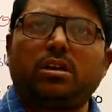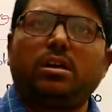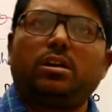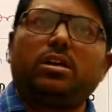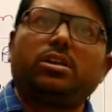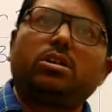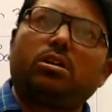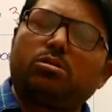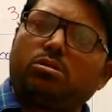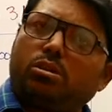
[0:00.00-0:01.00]
Need not to
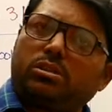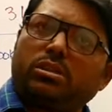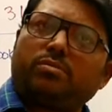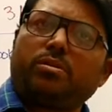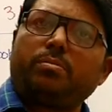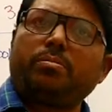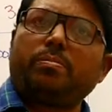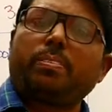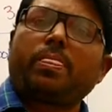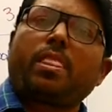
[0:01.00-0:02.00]
cross check from
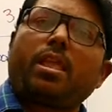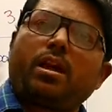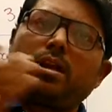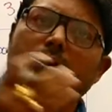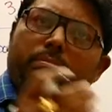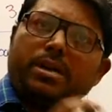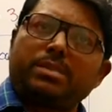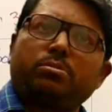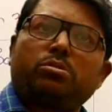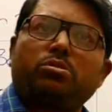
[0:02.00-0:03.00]

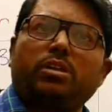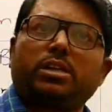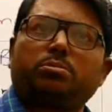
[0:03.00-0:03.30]
passbook to cash book.